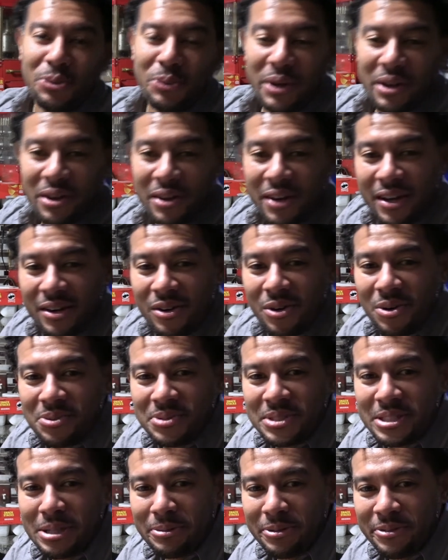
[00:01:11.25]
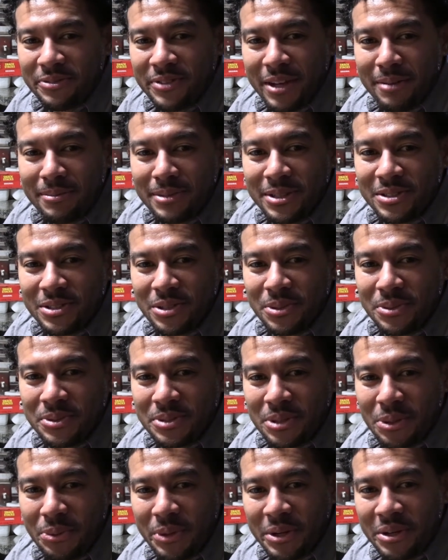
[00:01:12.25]
we all got our own separate families too,
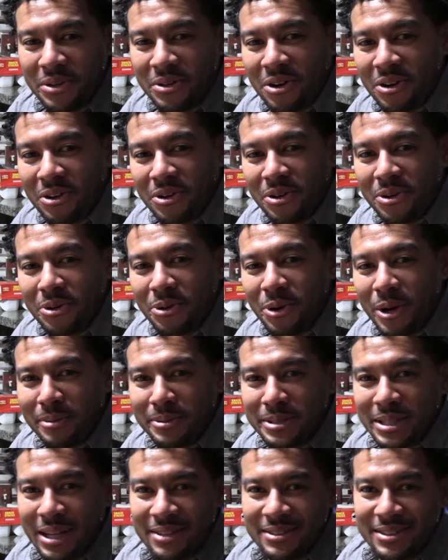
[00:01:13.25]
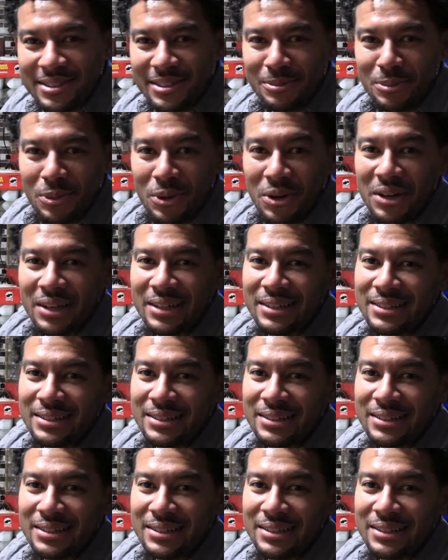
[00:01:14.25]
so we don't all go to grandma's house anymore.